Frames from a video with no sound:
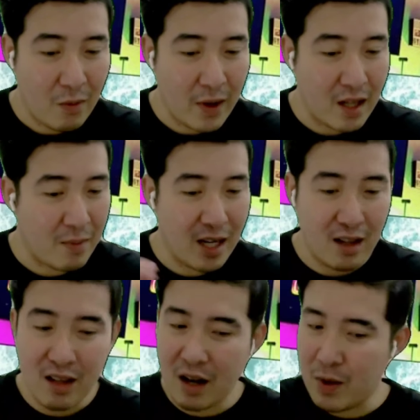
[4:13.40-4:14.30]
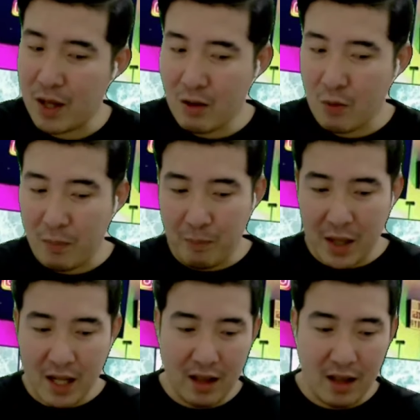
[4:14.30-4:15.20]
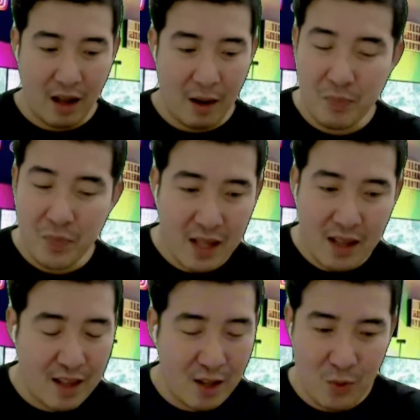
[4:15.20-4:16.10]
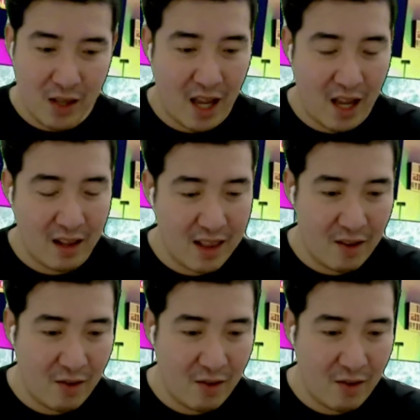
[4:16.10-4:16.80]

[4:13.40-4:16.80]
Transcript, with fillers: Wait a minute, let me just read at the top. This is interesting.